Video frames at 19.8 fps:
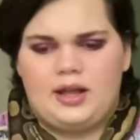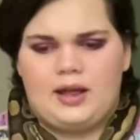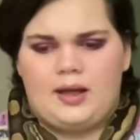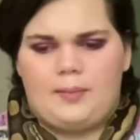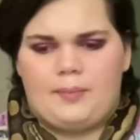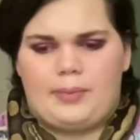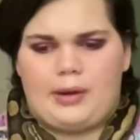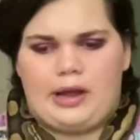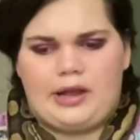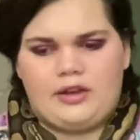
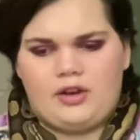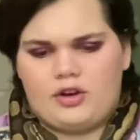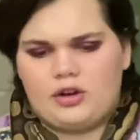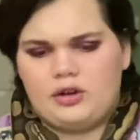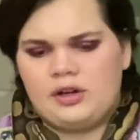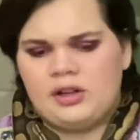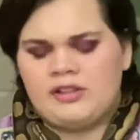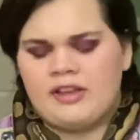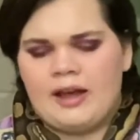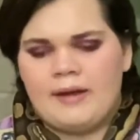but you're
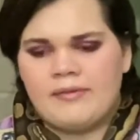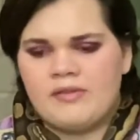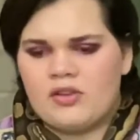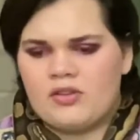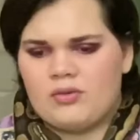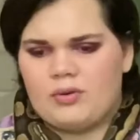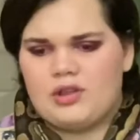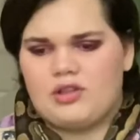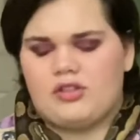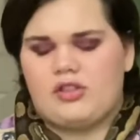going to have to
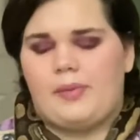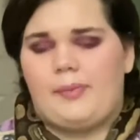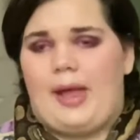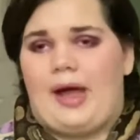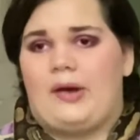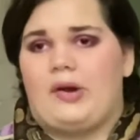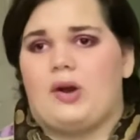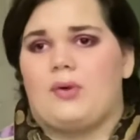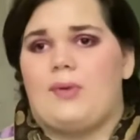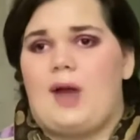switch them out
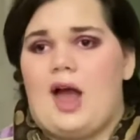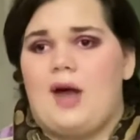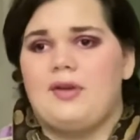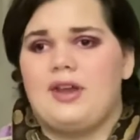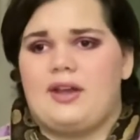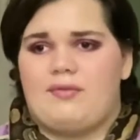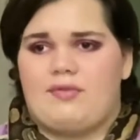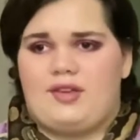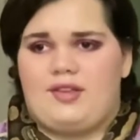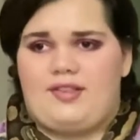around
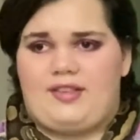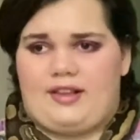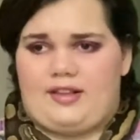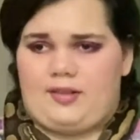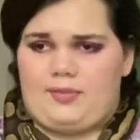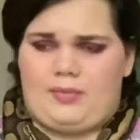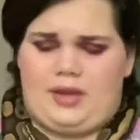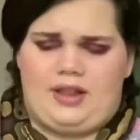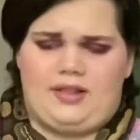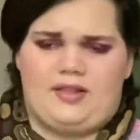every 6
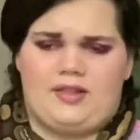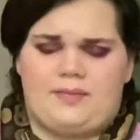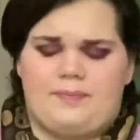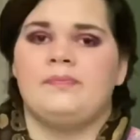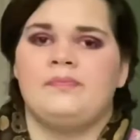months.